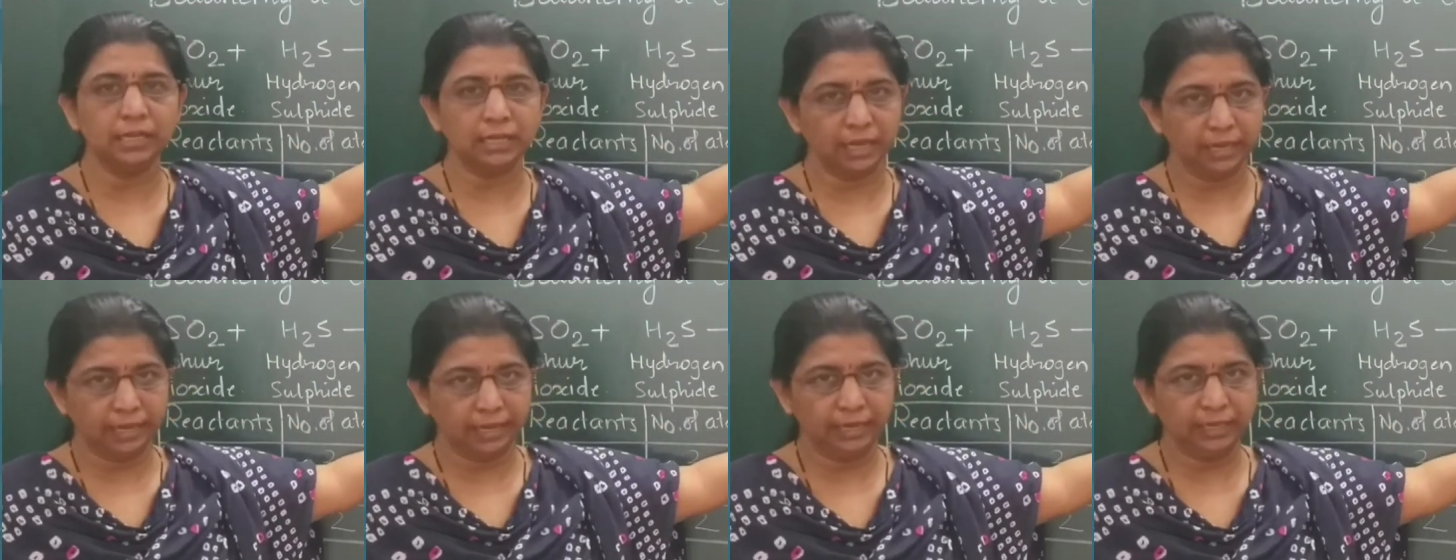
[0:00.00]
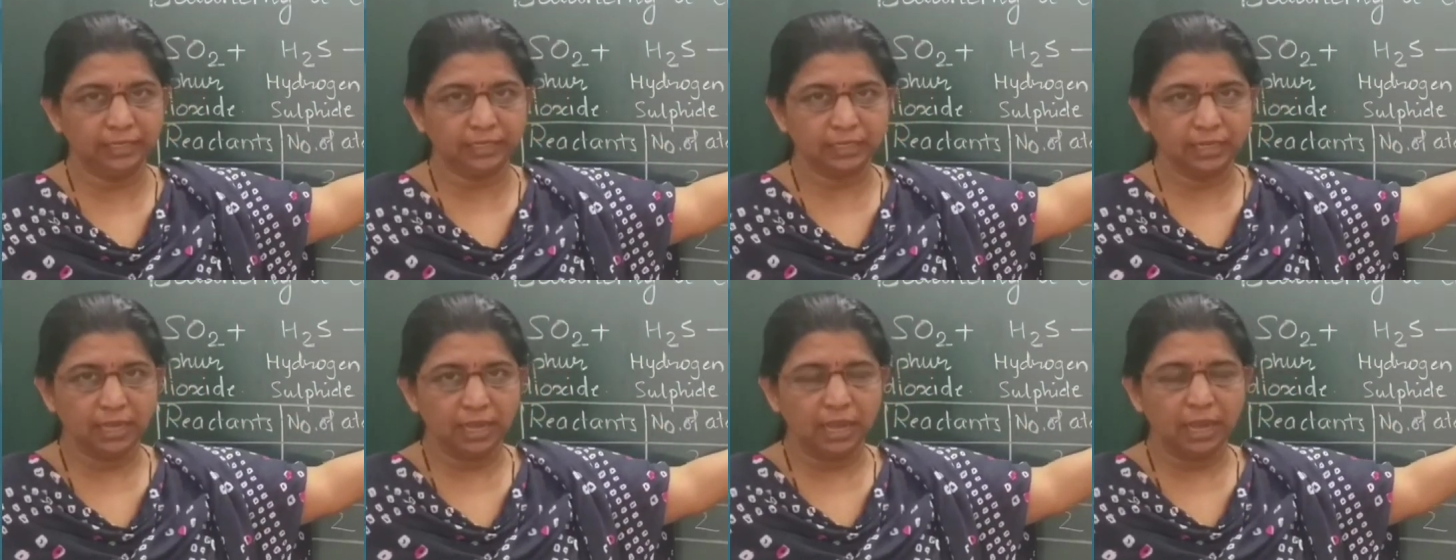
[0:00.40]

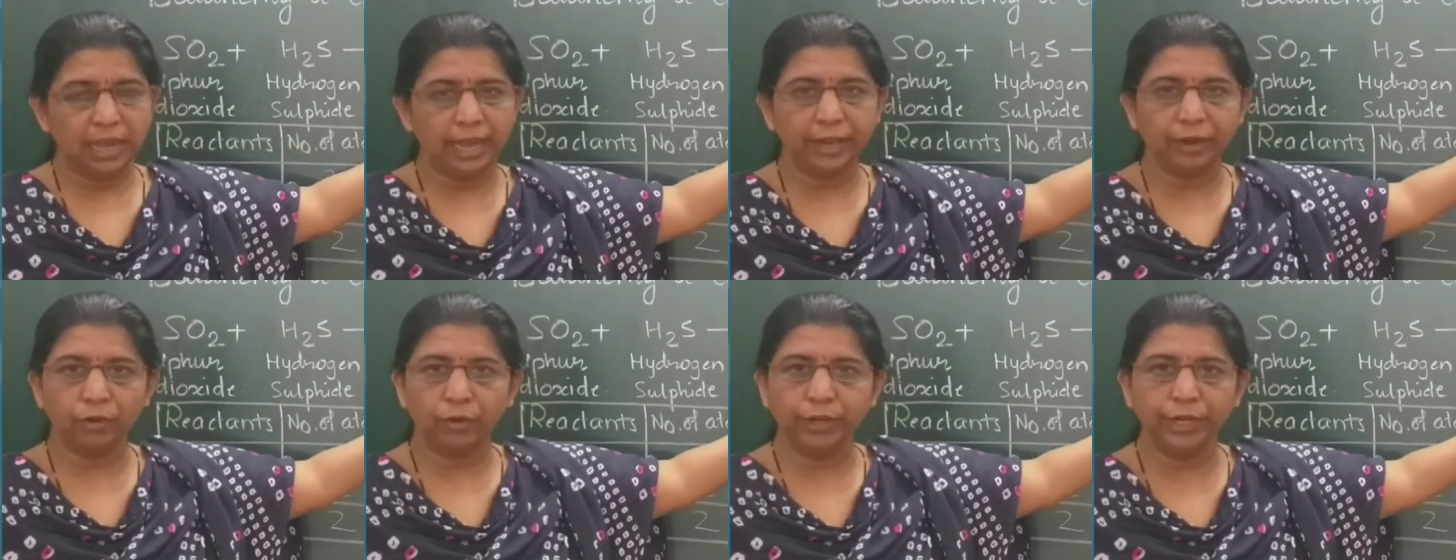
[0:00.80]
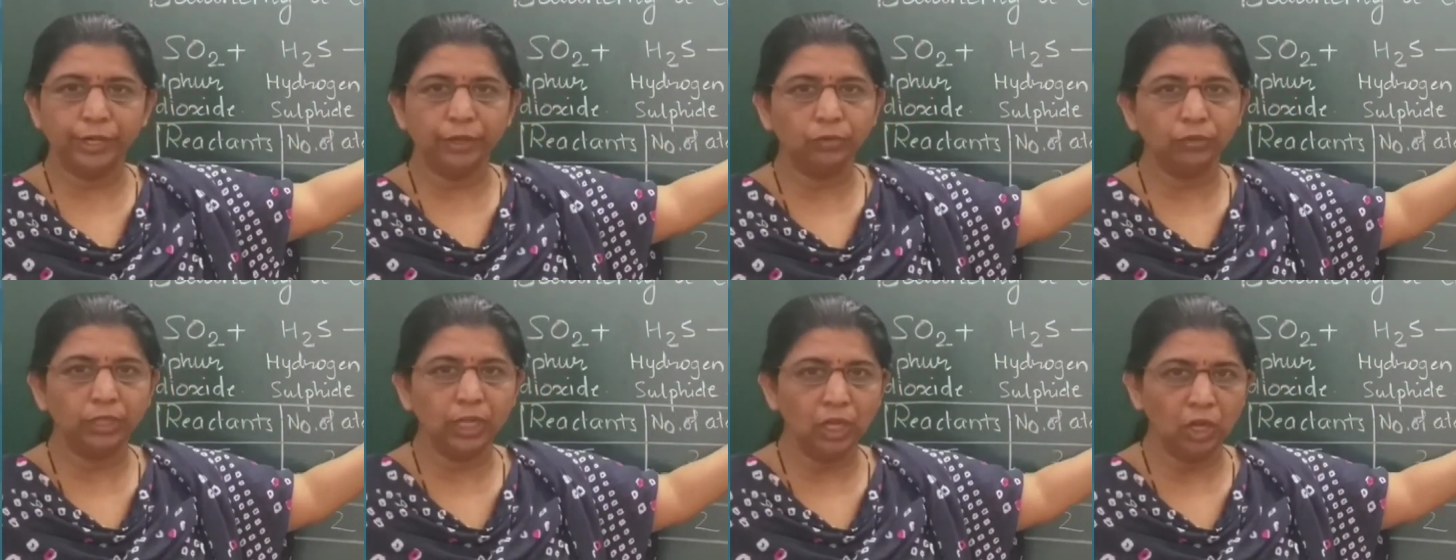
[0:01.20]
correct according
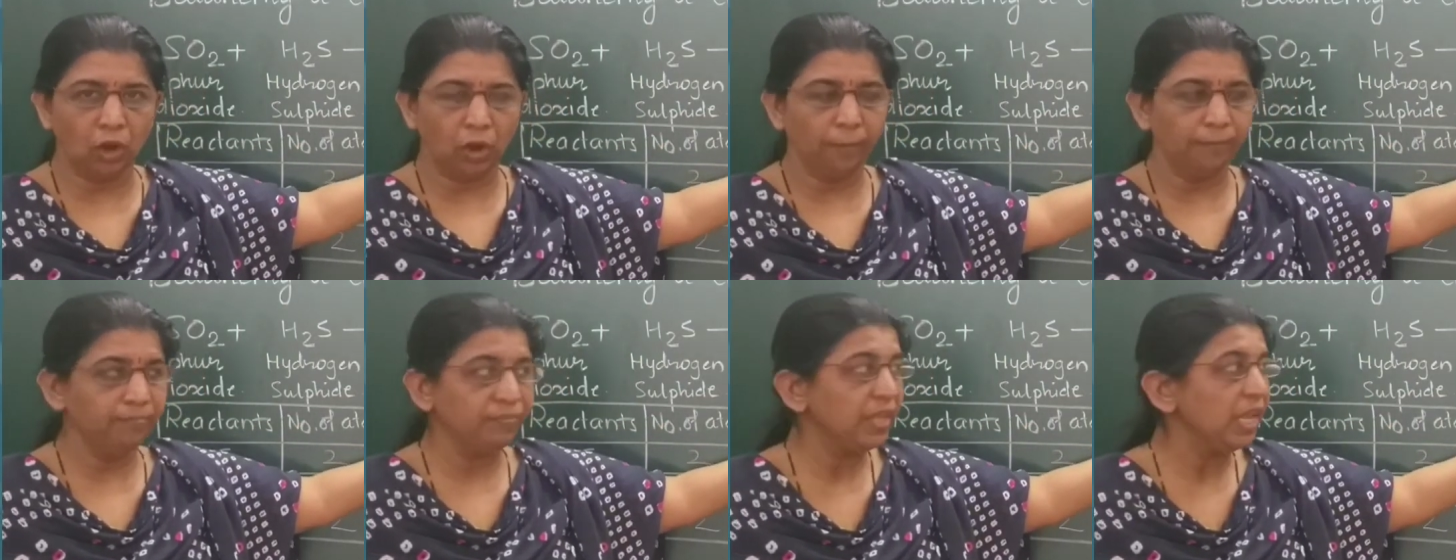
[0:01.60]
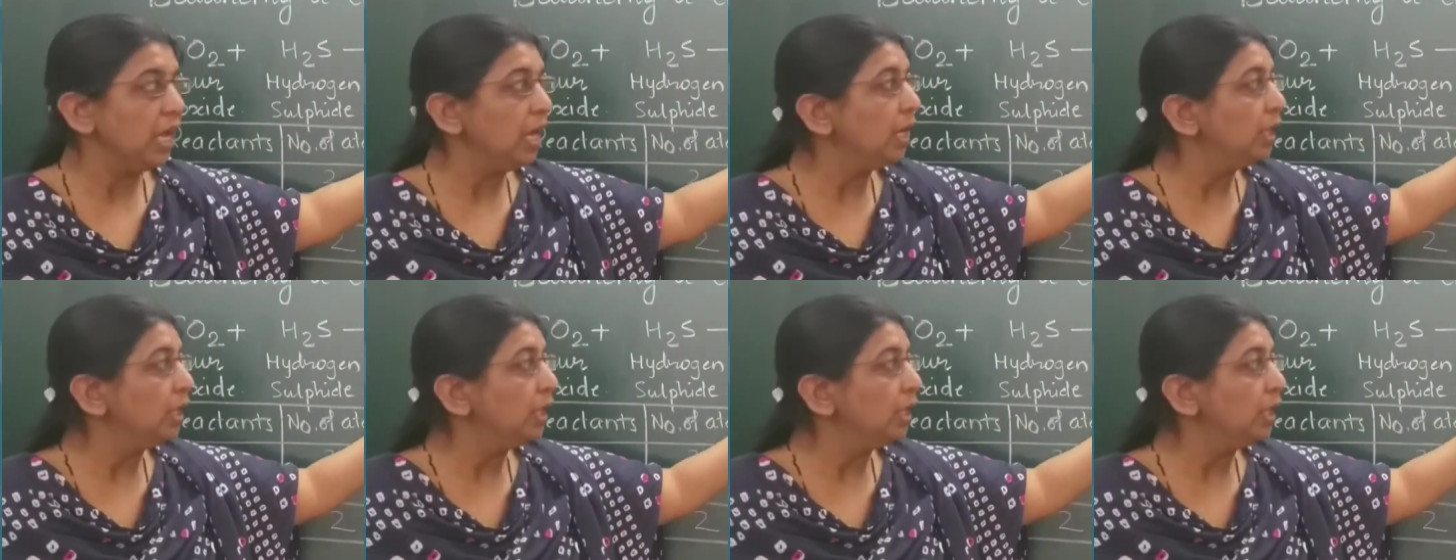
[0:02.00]
to the law.